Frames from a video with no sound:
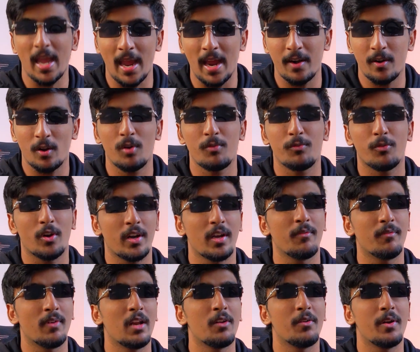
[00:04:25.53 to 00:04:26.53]
add-on for an
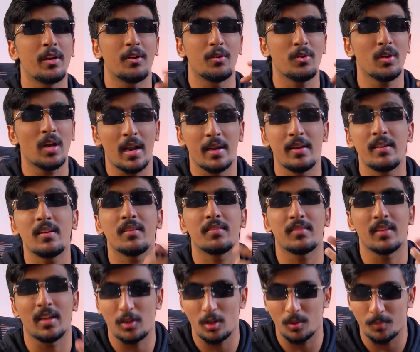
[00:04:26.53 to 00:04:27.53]
evaluator to
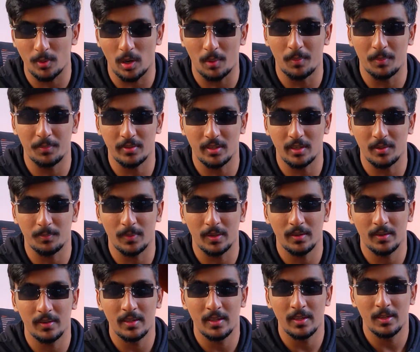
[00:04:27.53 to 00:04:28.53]
understand your problem
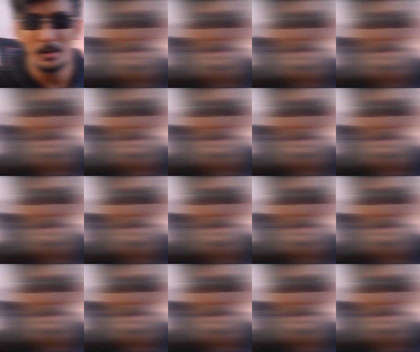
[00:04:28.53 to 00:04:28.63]
statement.